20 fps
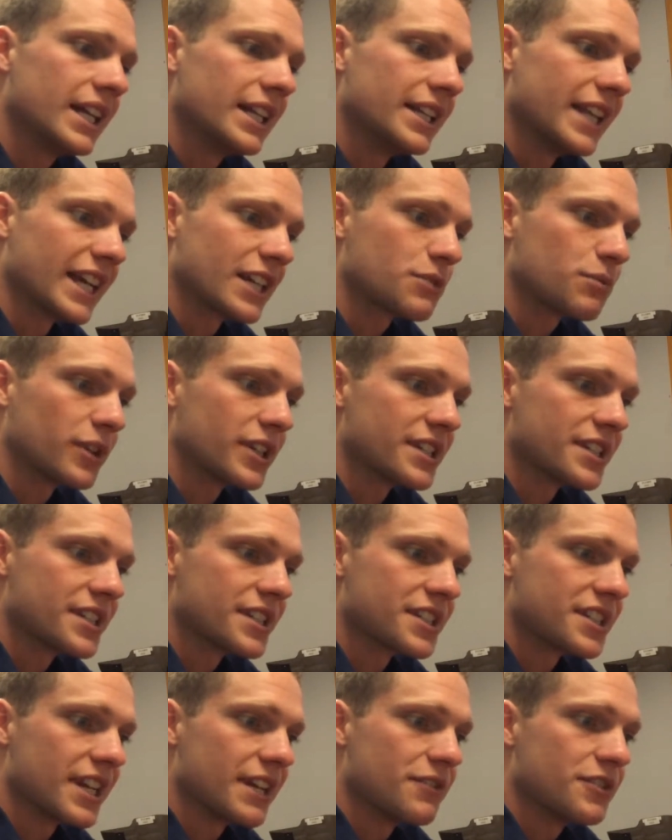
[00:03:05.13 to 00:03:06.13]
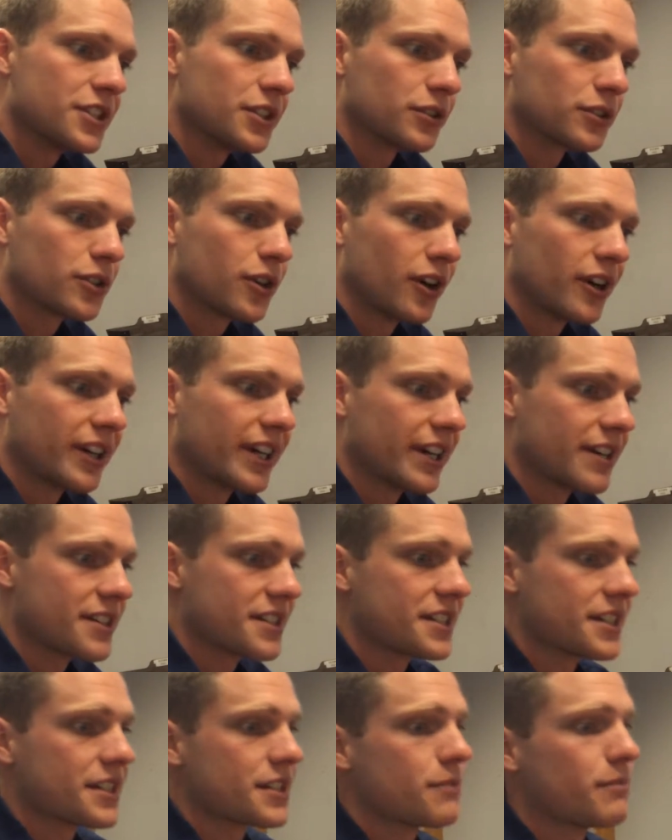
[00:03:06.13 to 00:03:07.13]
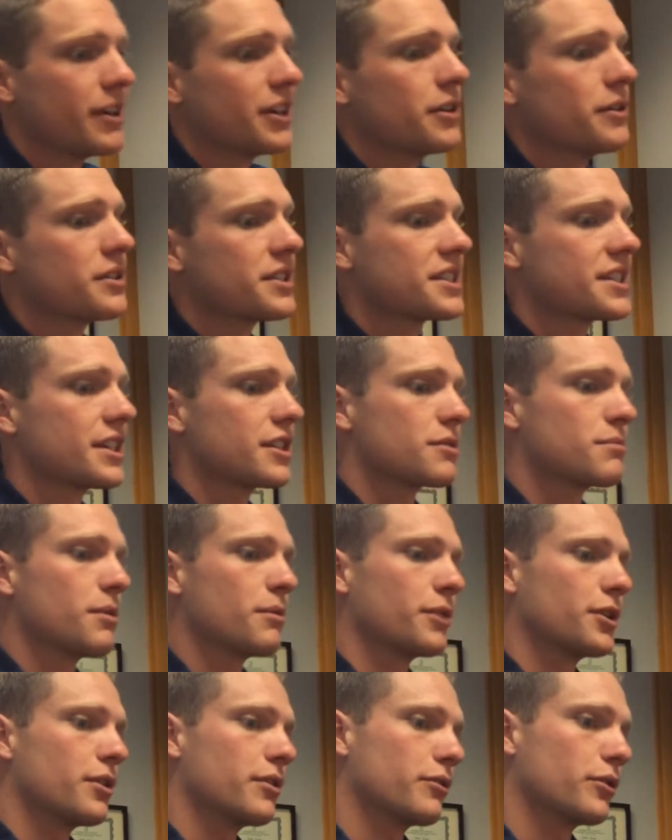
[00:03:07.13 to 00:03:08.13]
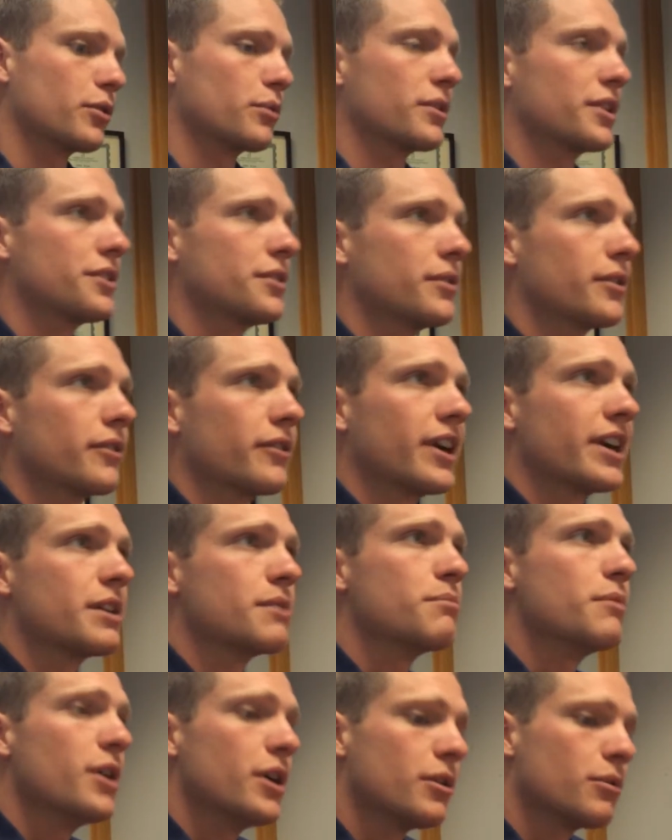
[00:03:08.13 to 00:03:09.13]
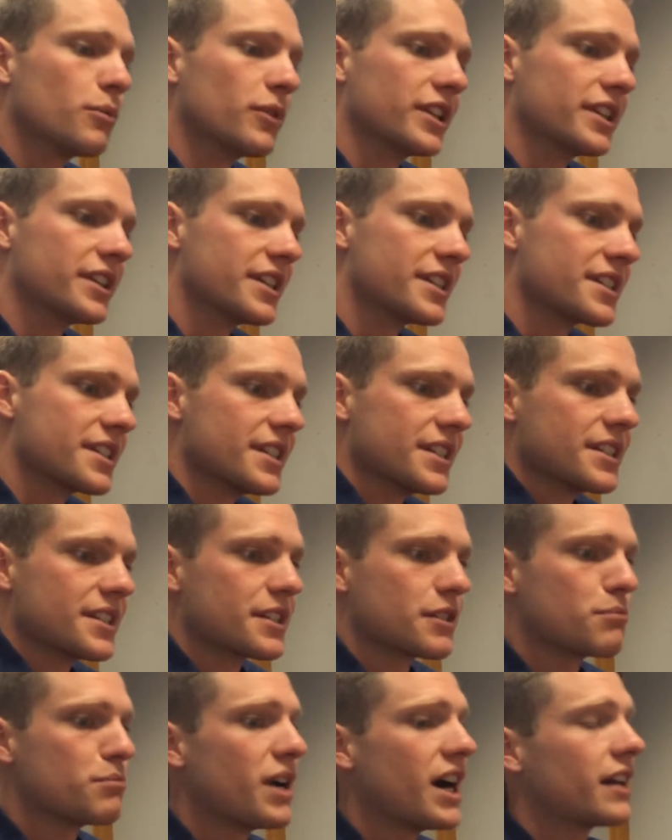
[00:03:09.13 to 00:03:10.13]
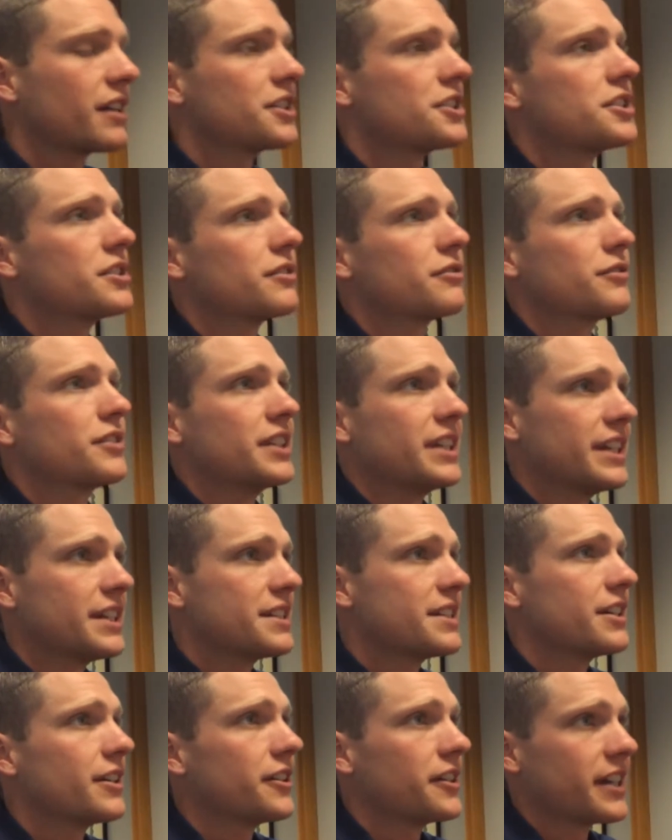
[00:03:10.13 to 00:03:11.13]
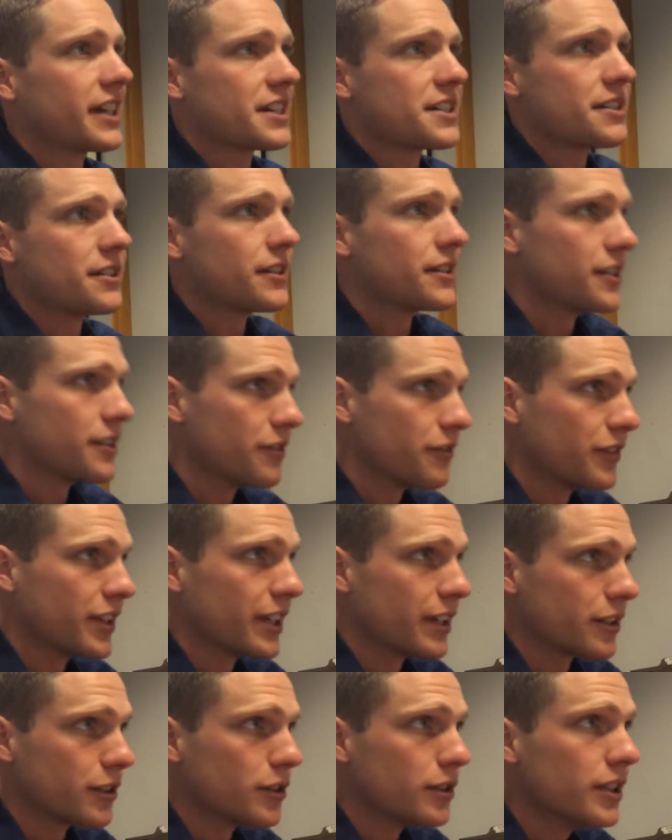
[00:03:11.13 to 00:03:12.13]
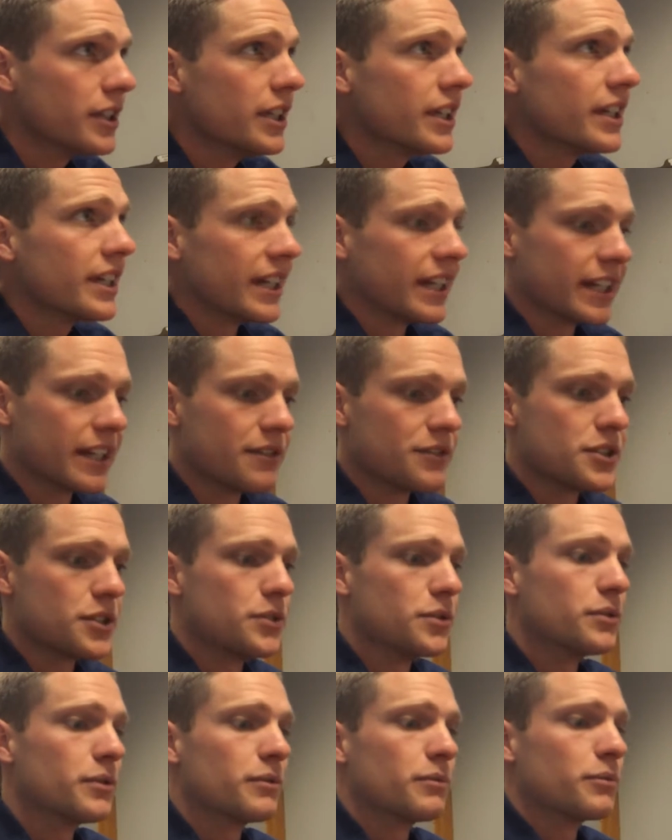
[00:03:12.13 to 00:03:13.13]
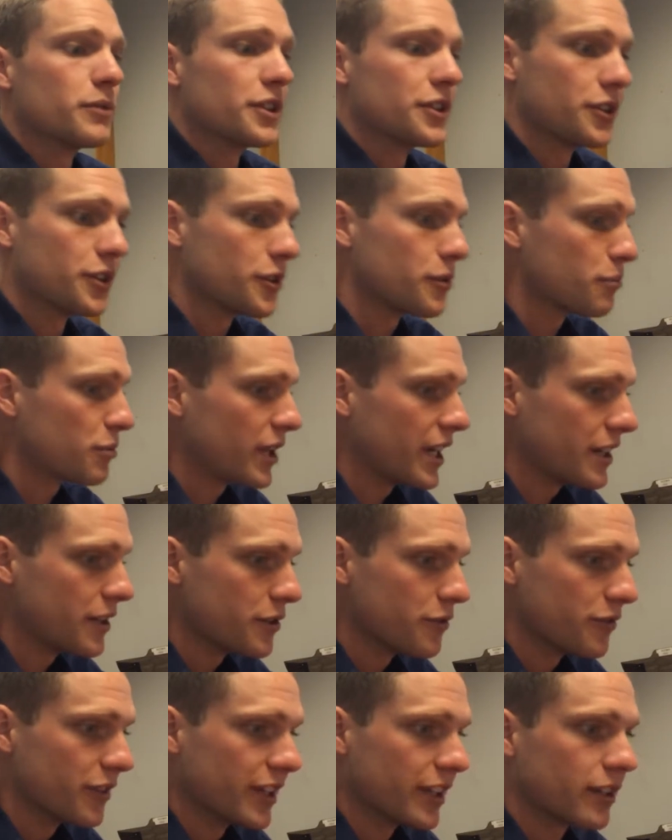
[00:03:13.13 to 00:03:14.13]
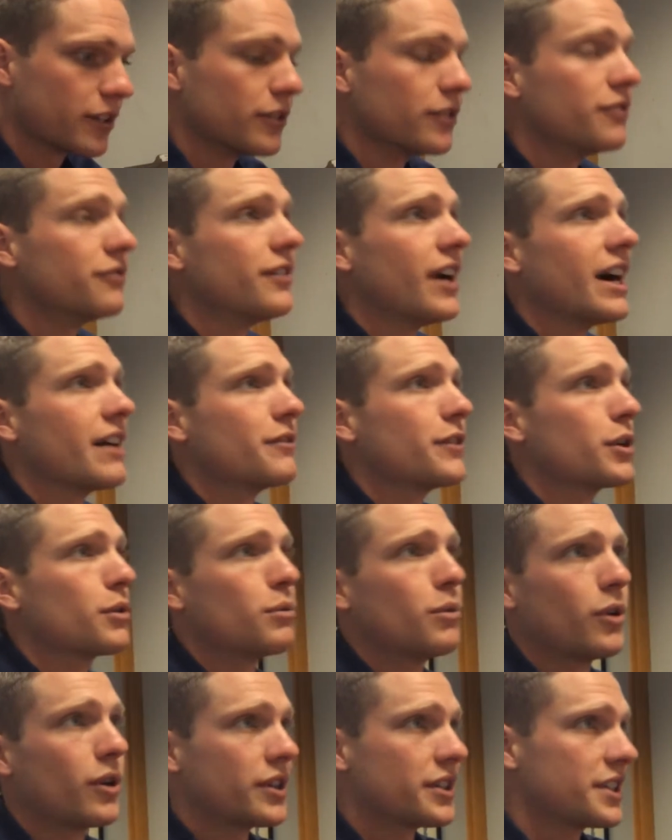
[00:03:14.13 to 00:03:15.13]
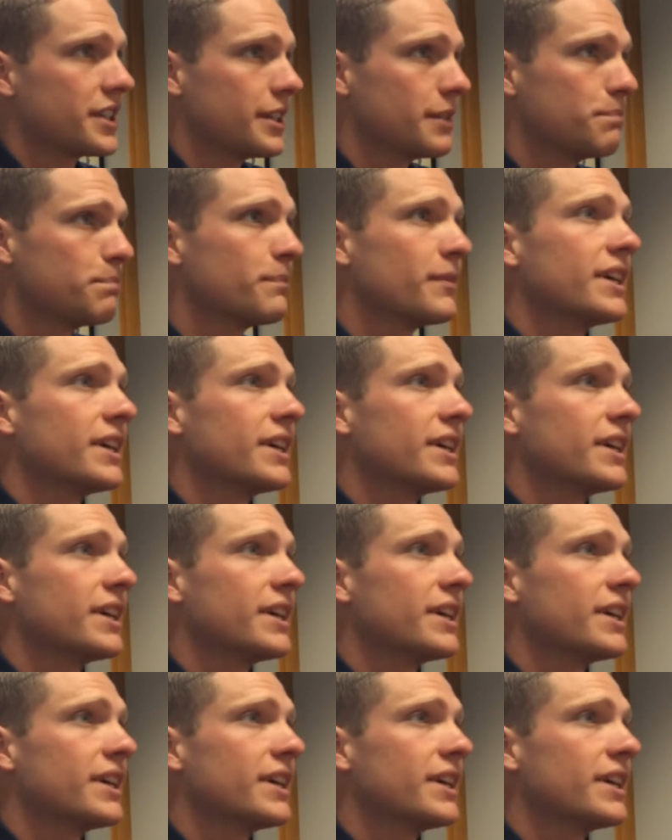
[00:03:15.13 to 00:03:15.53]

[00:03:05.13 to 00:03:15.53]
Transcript: Next one is the Safe Shield Car Care System. I know the salesman went over it with you already. What this is a poly shield for the interior and exterior of your vehicle. It gives you, with your brand new vehicle, a 5-year warranty.